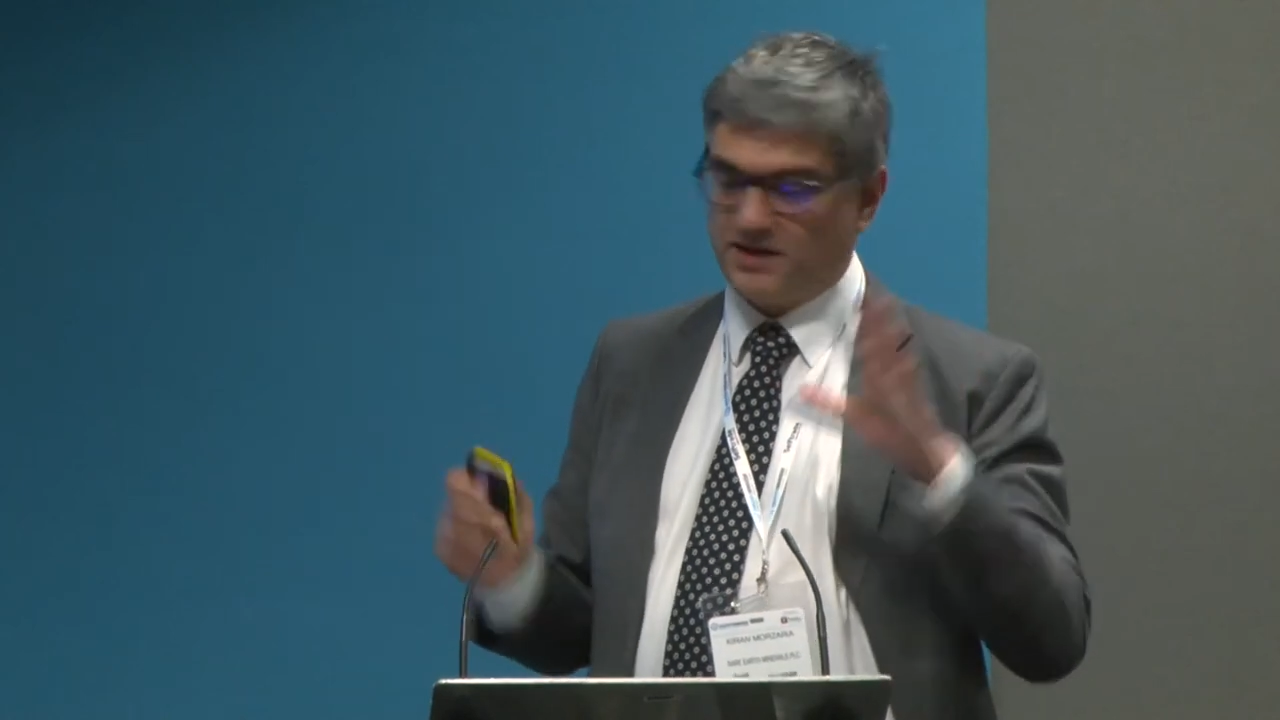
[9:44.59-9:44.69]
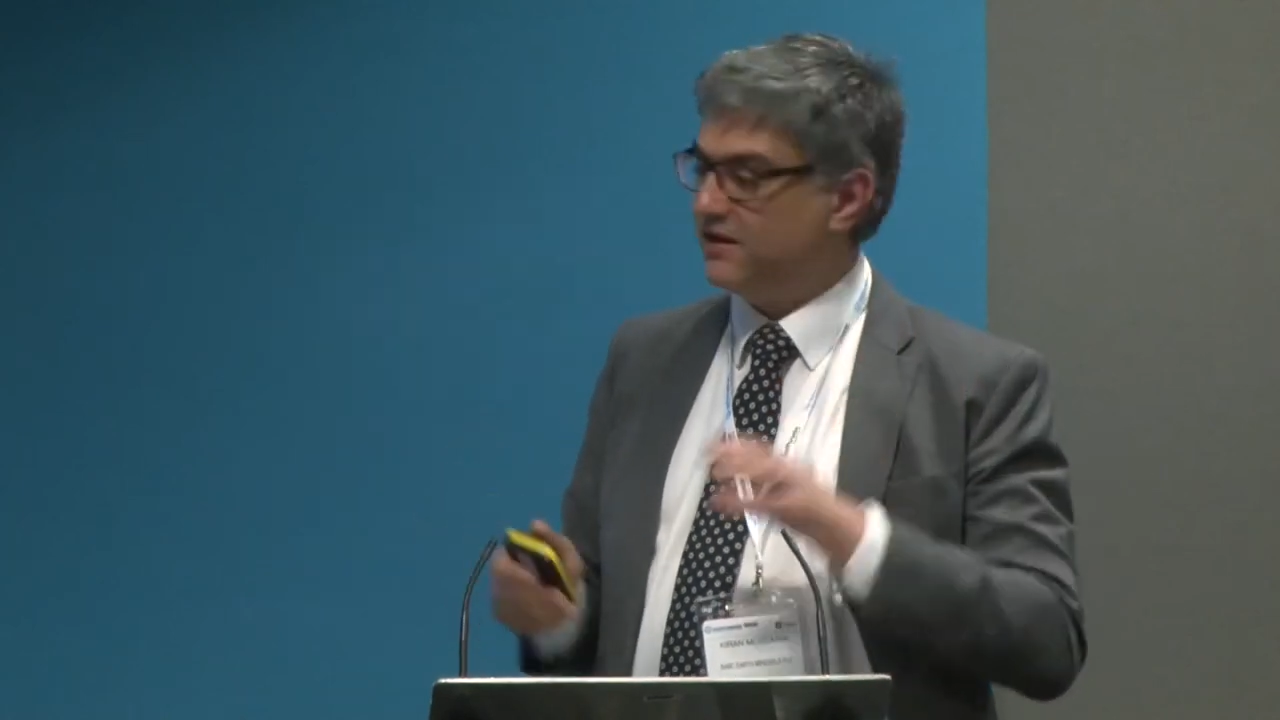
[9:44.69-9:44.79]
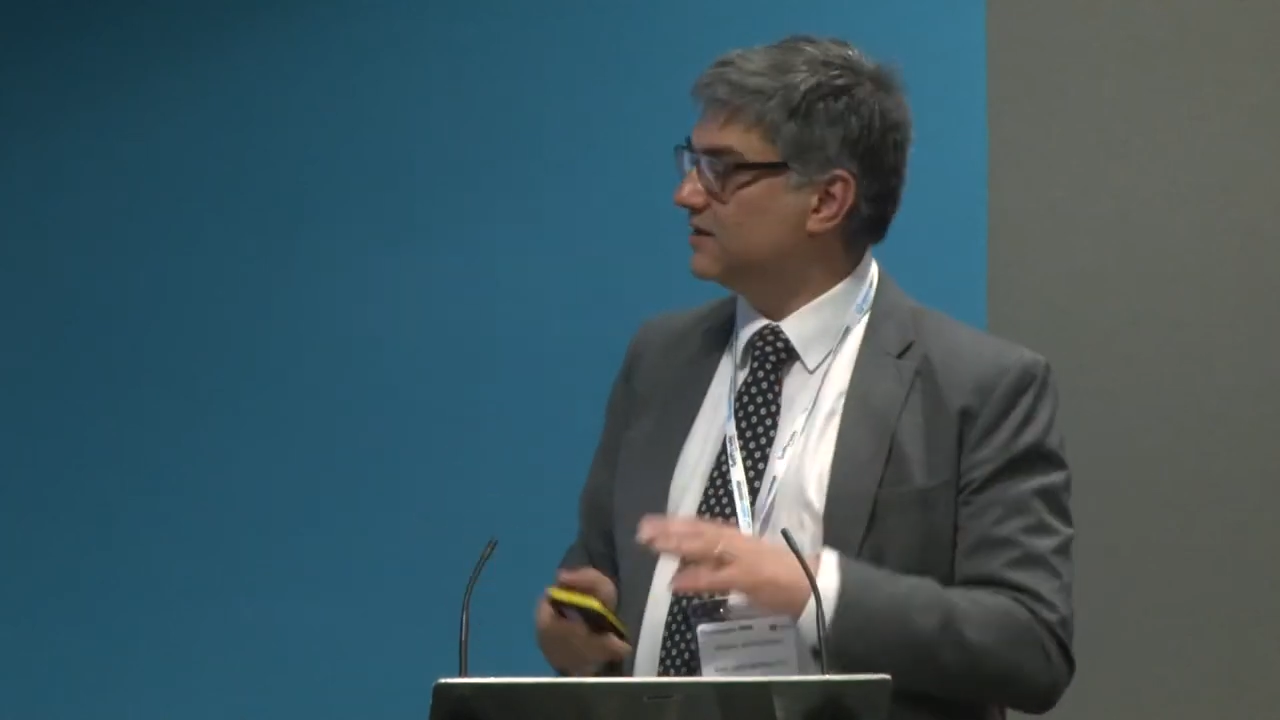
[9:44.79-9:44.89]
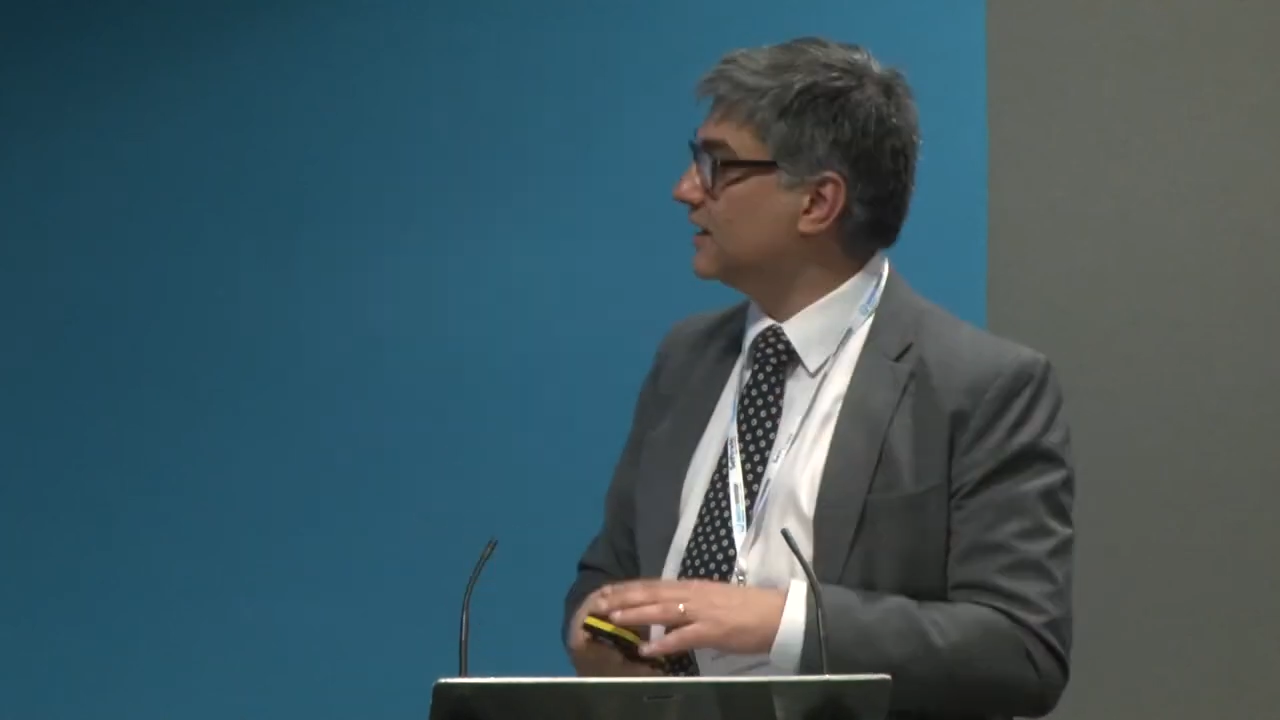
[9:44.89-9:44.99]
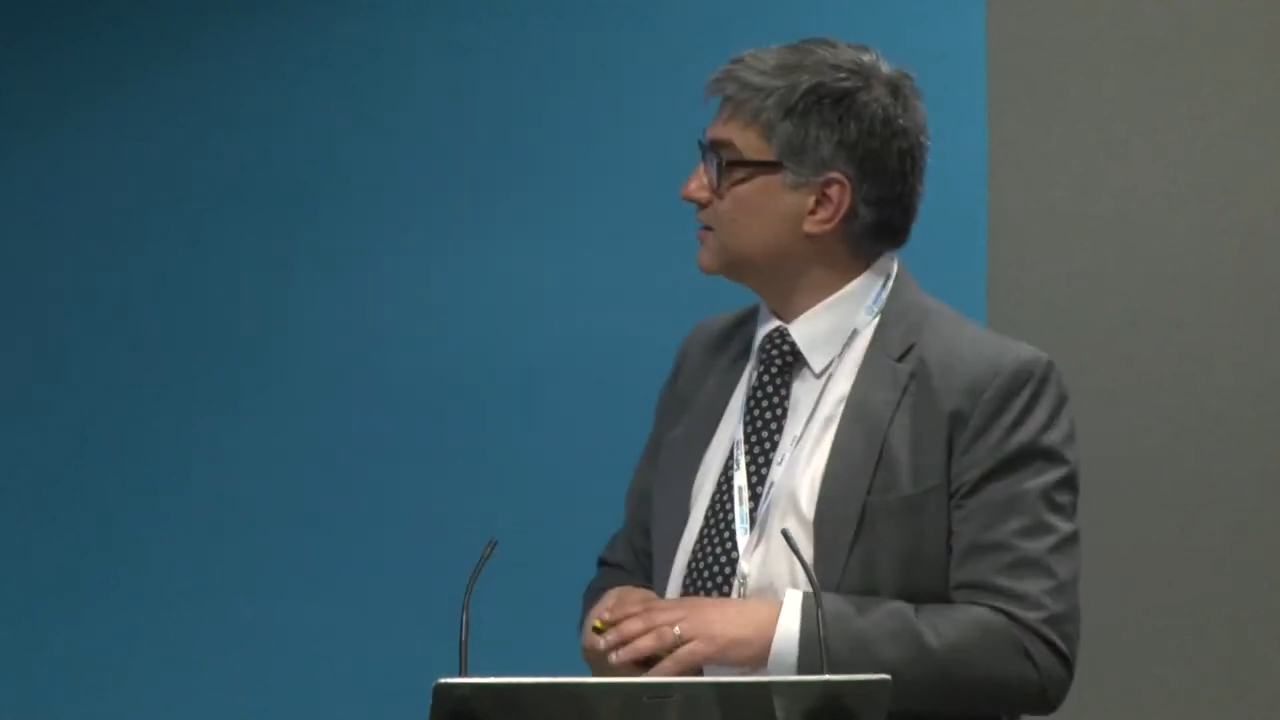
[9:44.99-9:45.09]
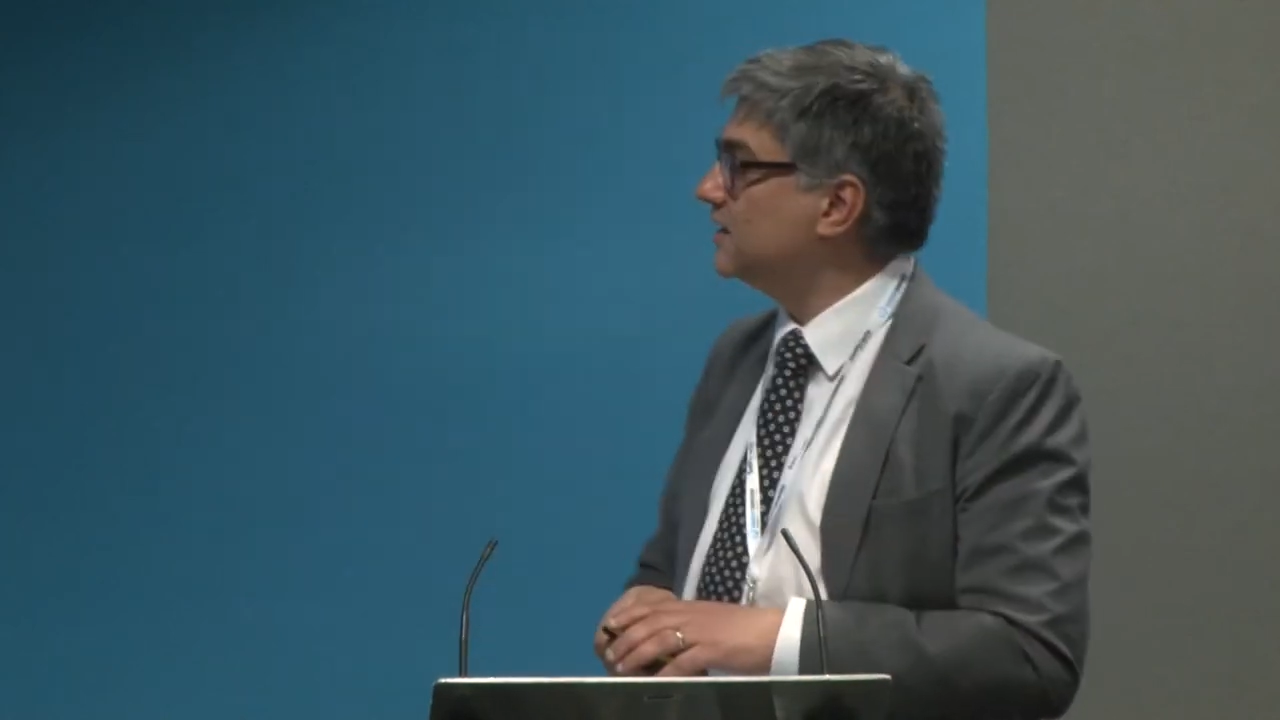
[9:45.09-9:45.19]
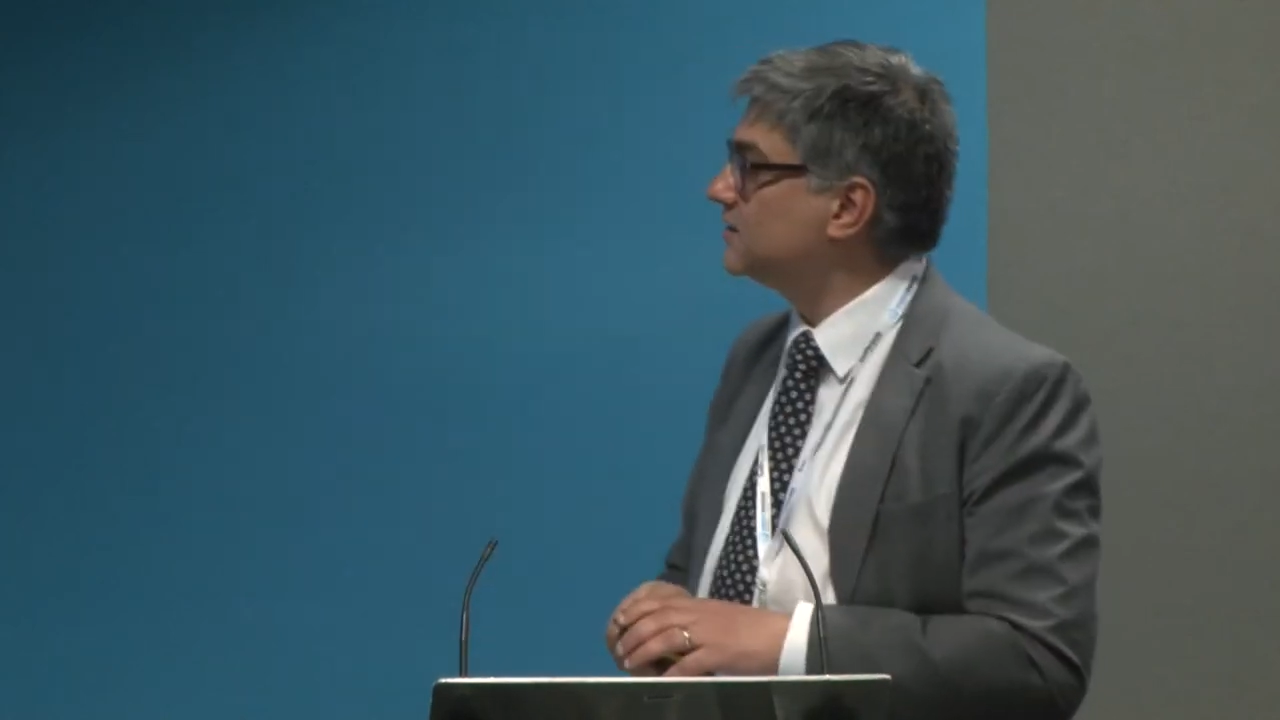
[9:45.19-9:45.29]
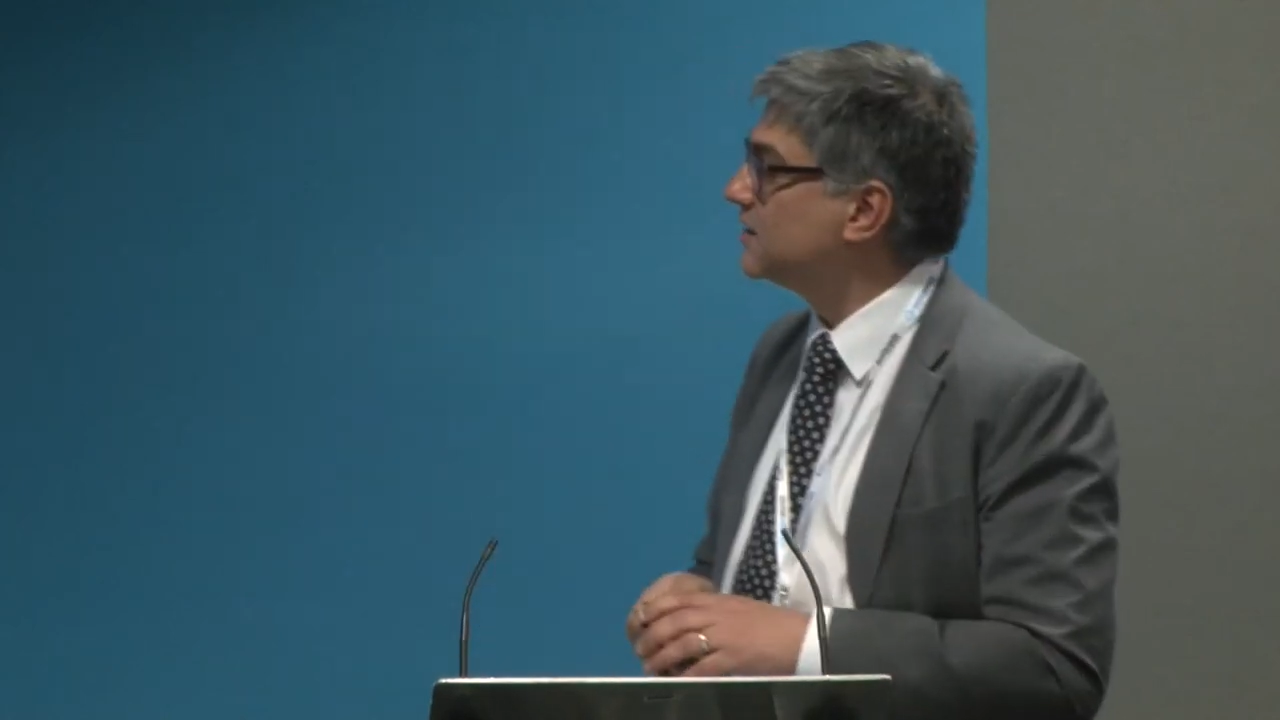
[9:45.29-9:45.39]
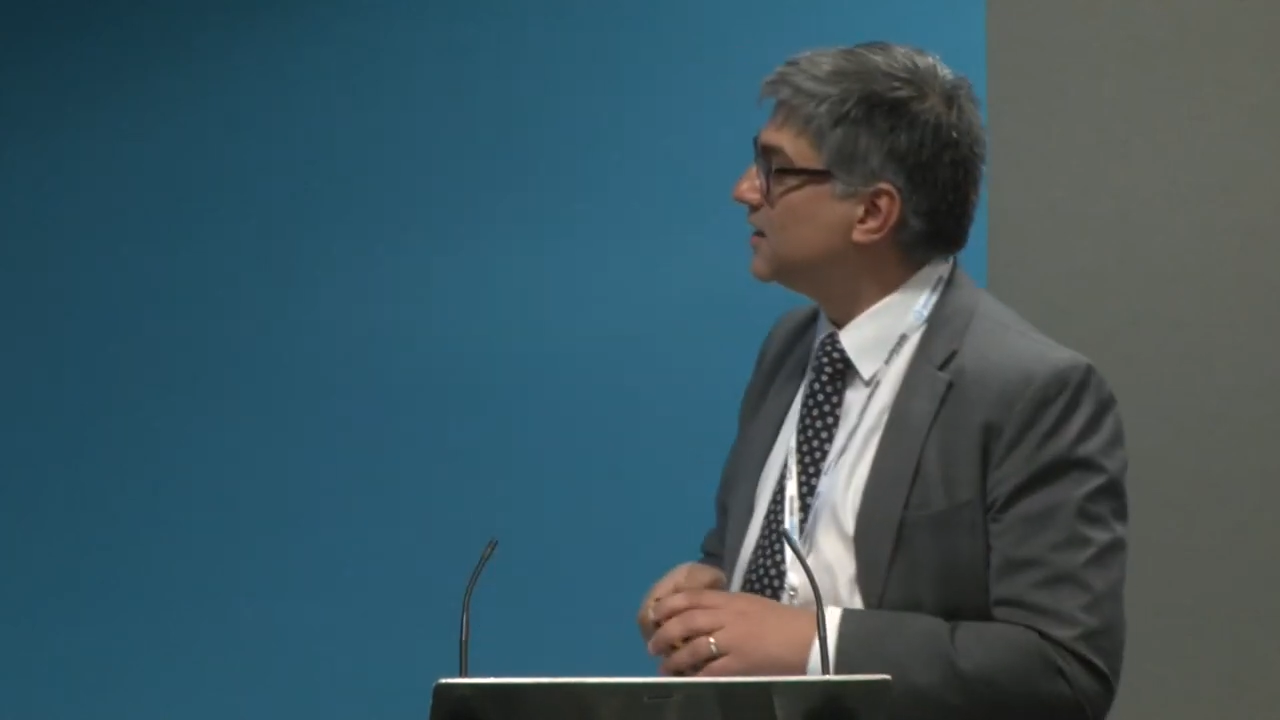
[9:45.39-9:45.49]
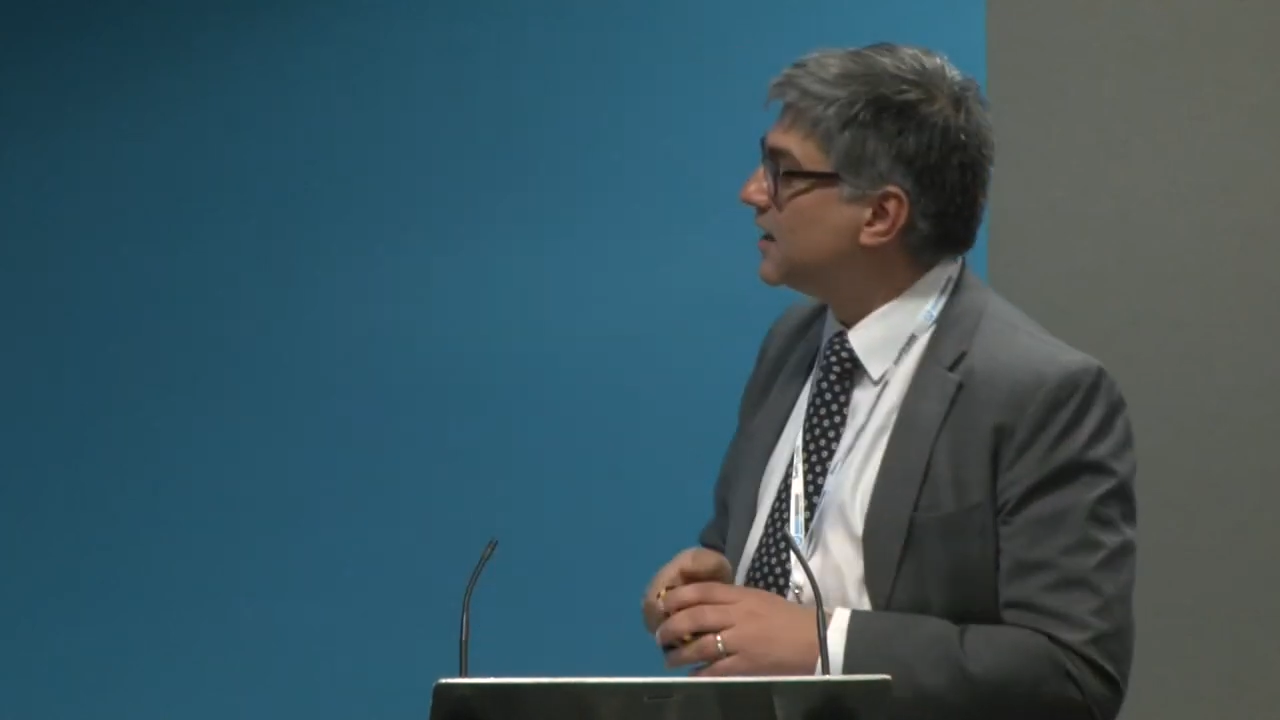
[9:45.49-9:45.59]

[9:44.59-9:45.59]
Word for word: assets,